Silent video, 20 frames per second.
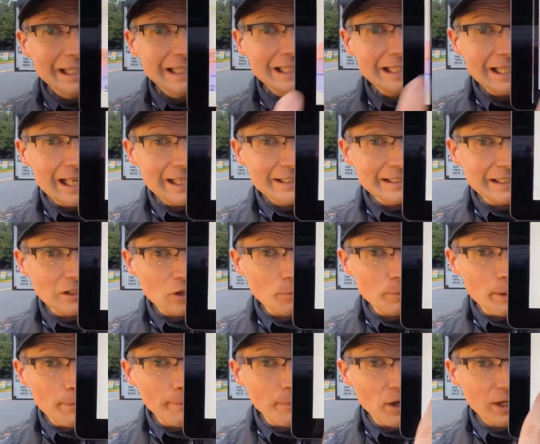yes, a little
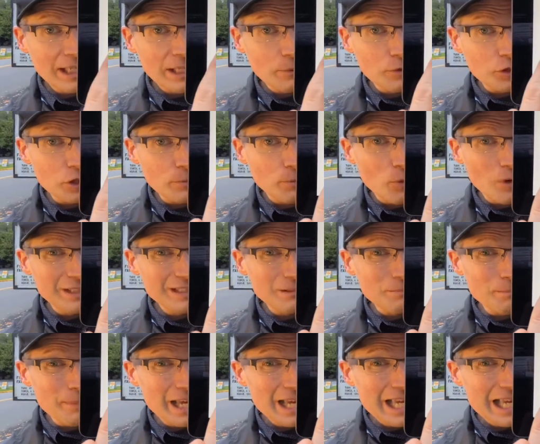bit muggy with dew points
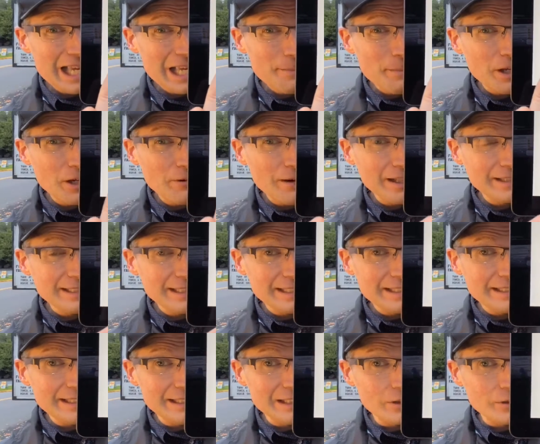maybe around
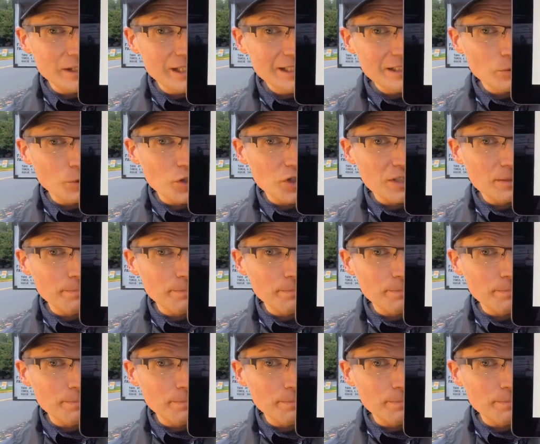60 degrees, which is